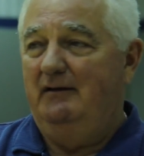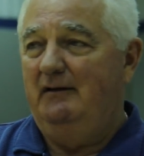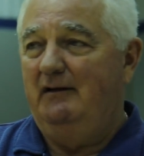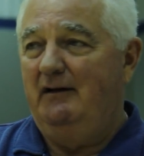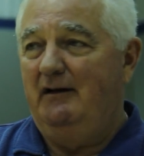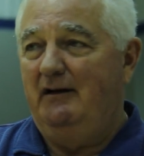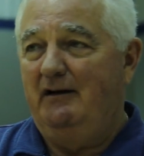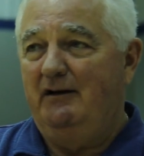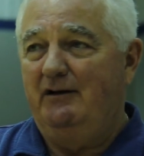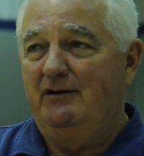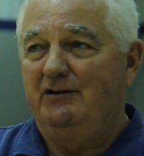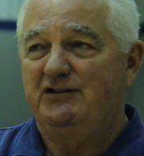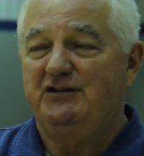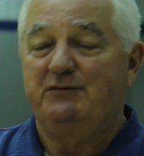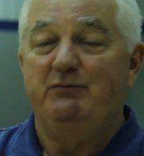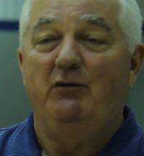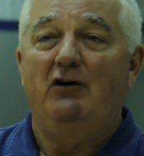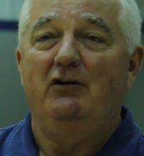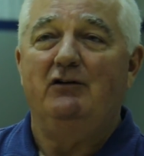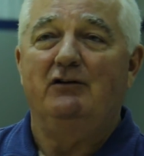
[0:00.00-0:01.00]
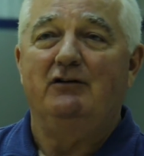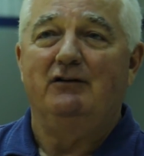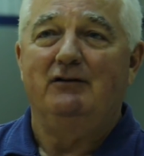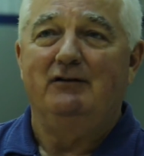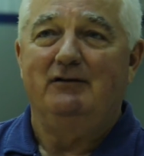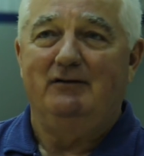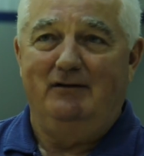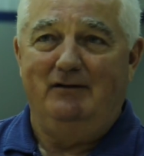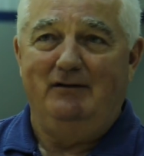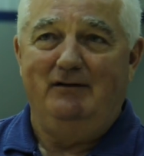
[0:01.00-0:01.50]
uh, smaller
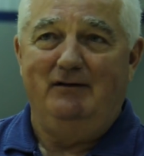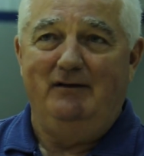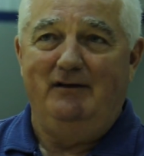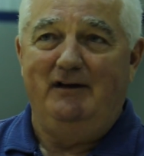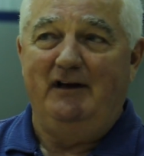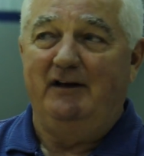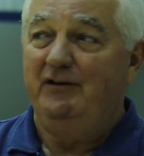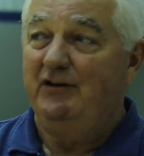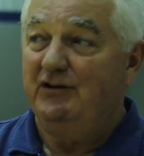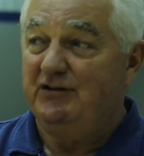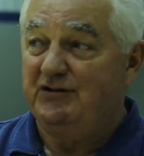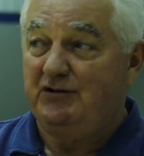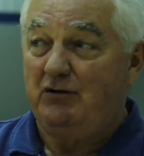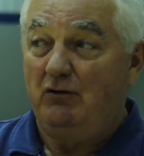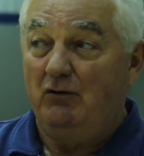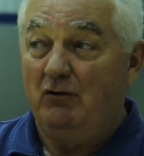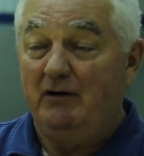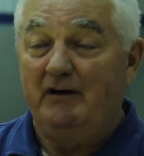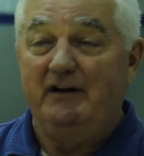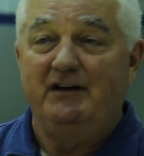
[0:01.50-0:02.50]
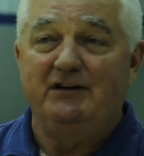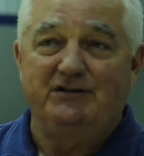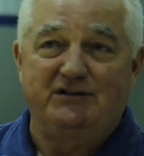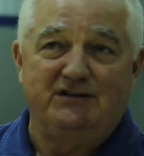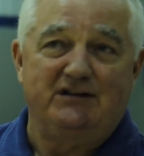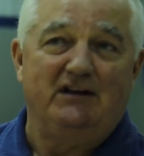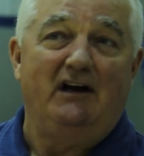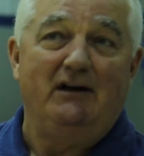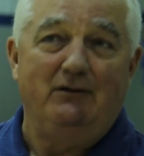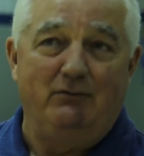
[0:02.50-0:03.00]
than this court is
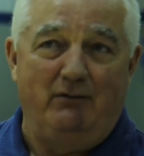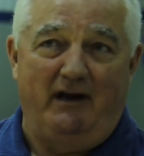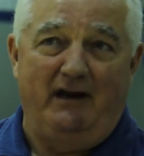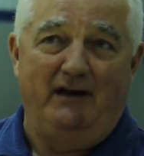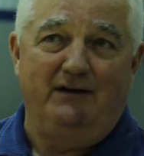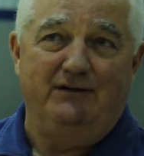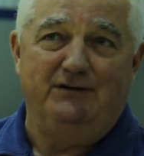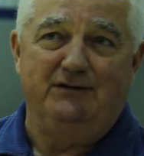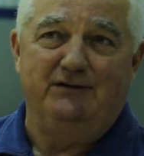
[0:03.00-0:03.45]
sideways.